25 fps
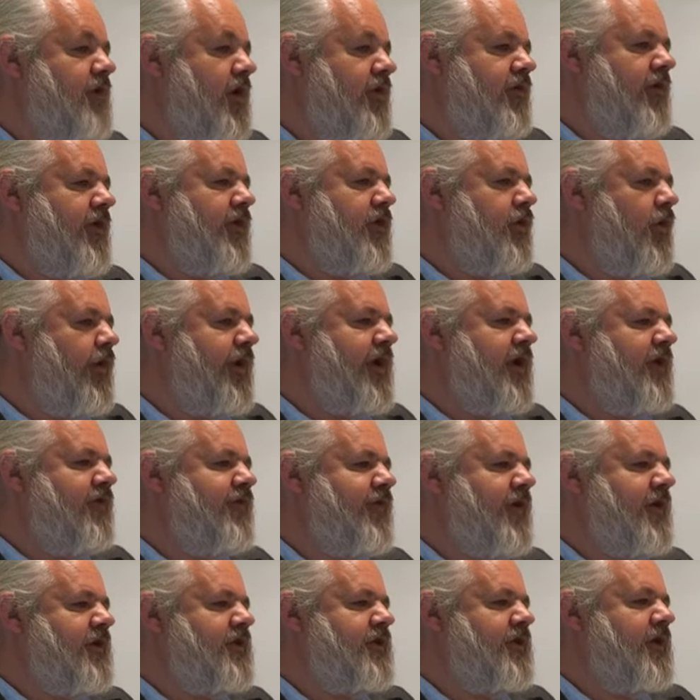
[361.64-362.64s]
rather annoying
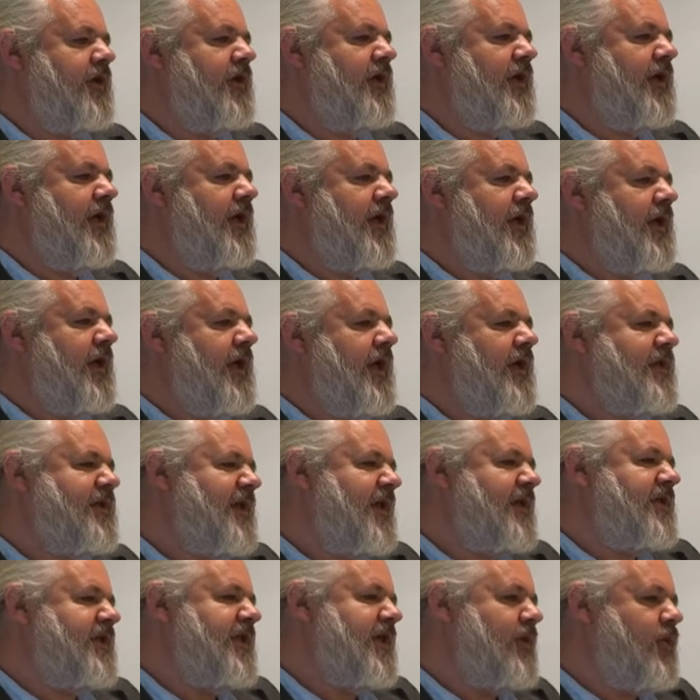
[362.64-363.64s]
feature, it's
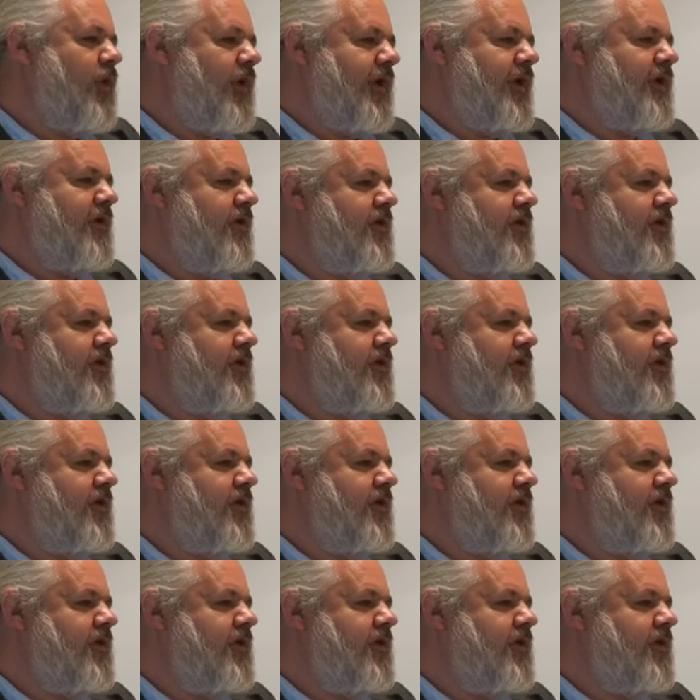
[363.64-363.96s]
actually quite